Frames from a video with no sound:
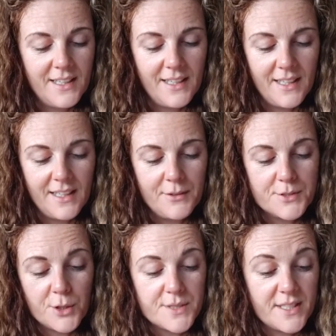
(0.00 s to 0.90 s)
it was
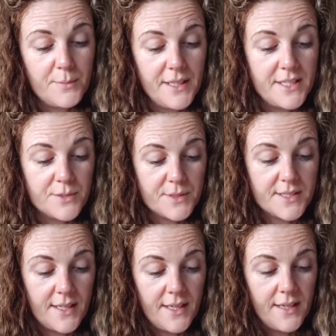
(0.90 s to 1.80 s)
always in a blend with,
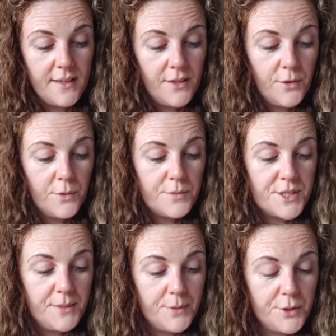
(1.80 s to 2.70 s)
say, you know,
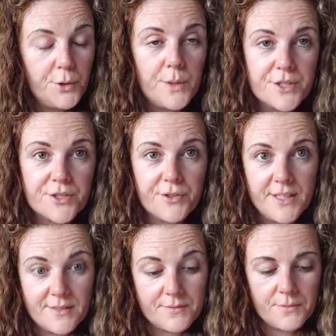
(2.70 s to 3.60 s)
deep blue,
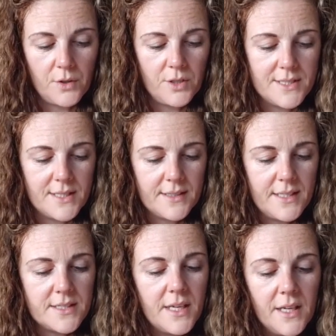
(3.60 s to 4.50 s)
wintergreen, oils like
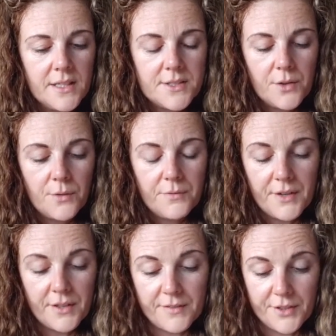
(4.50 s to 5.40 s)
that. So
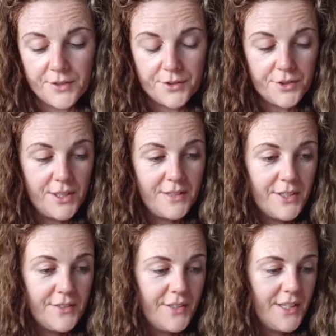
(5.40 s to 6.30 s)
very, very good oil,
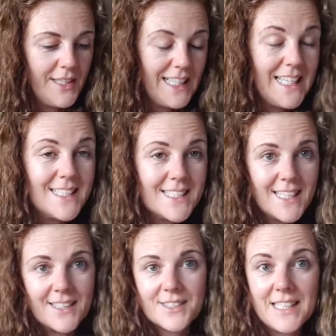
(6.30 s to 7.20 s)
very, very
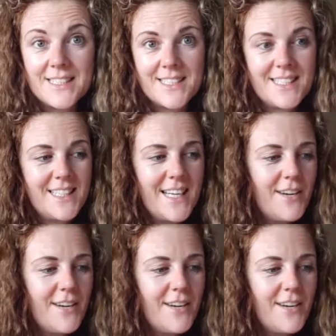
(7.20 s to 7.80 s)
cleansing to the air